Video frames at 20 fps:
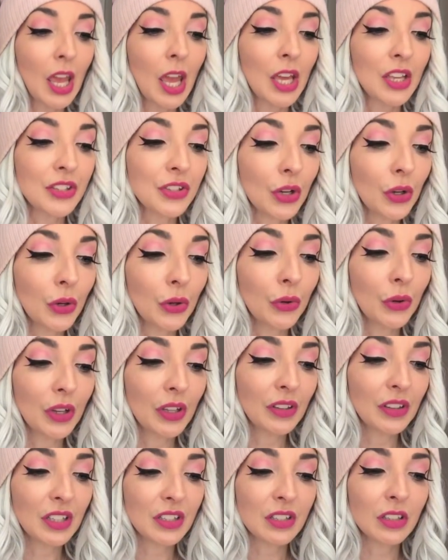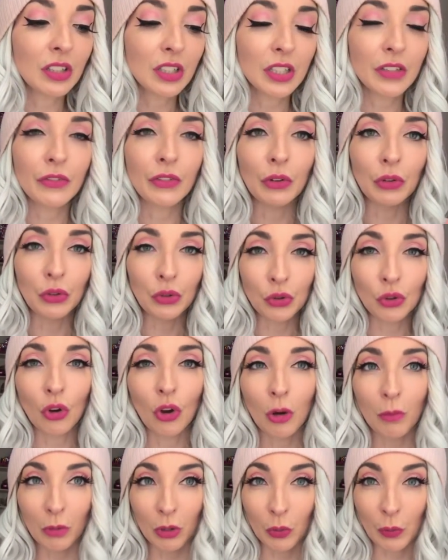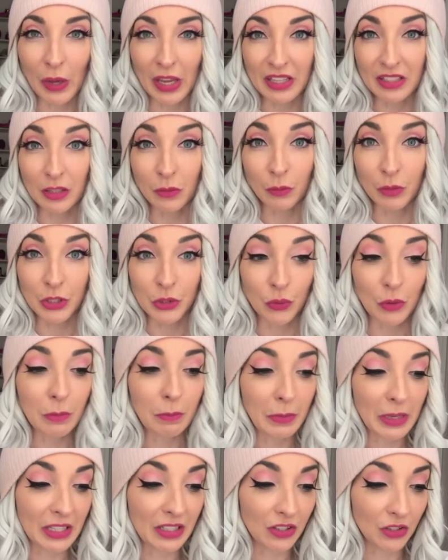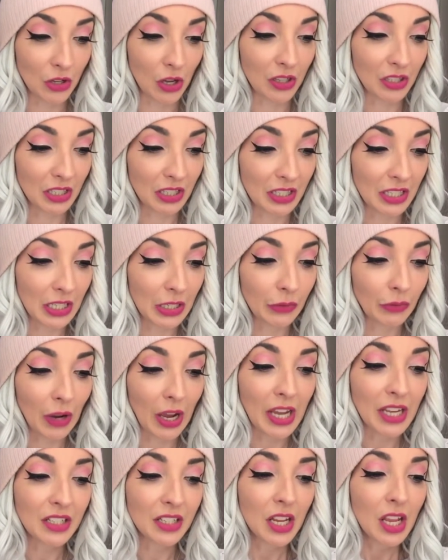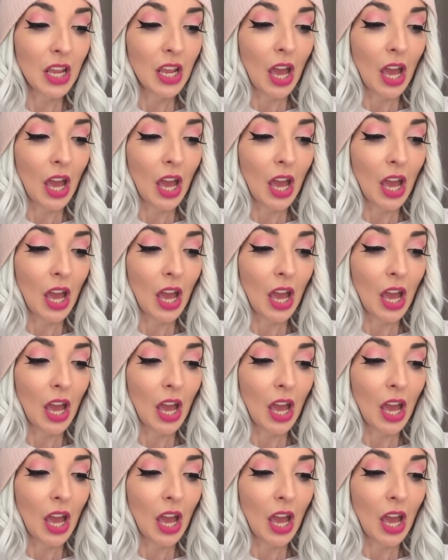So there's a lot of normal ways in which we meet certainty, right?